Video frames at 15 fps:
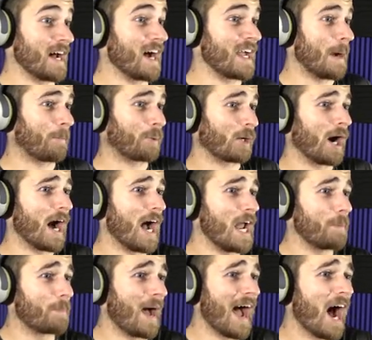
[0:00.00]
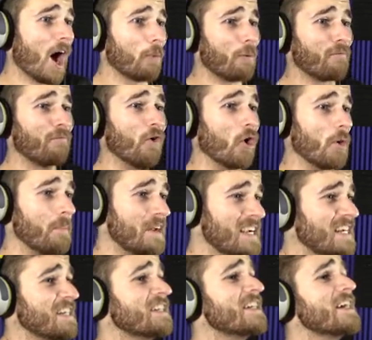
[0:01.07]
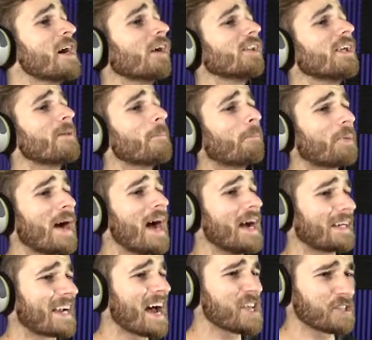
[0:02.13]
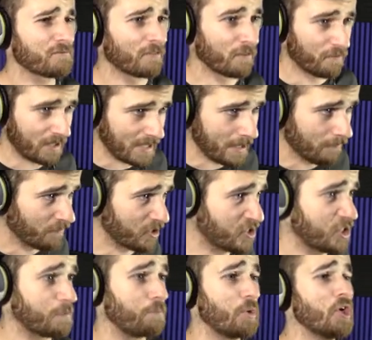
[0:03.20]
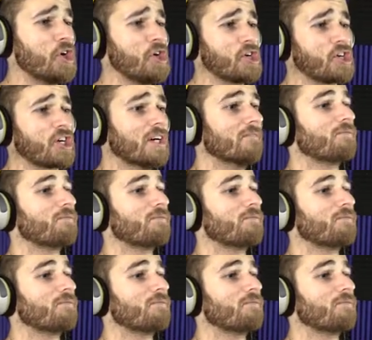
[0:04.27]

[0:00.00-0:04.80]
I am pride. Bow before me. Kneel and beg. Ask for forgiveness. Speak.